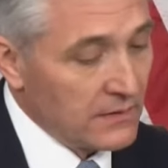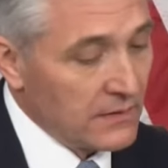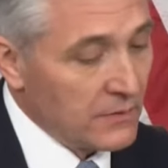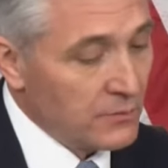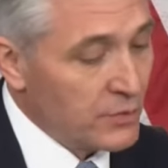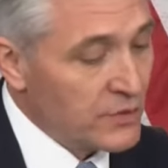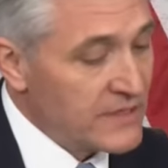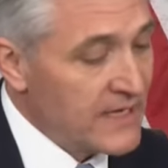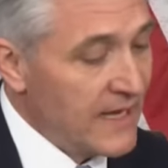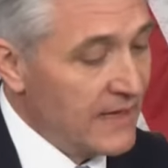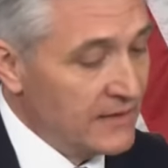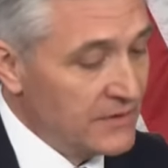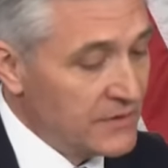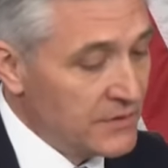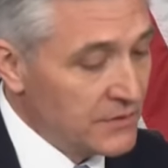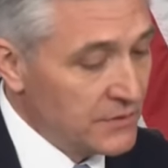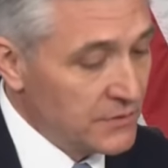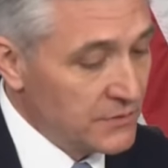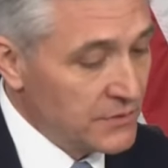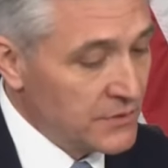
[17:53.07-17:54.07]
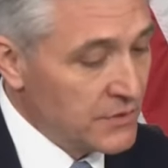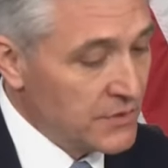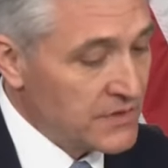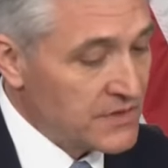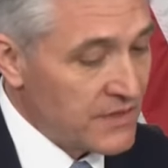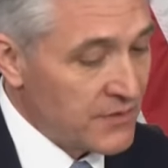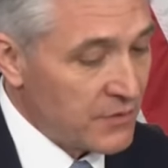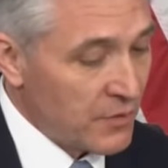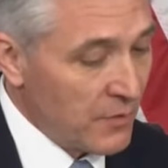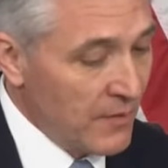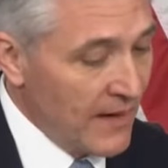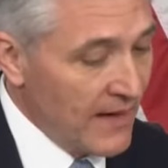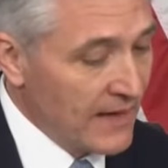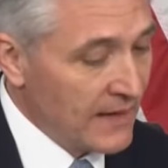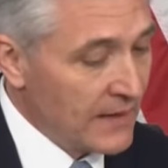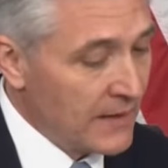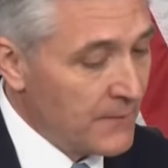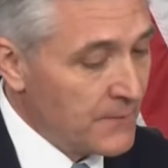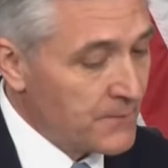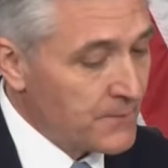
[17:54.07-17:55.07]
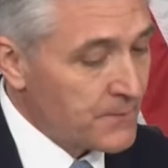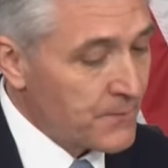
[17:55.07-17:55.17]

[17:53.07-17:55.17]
can present to a central bank.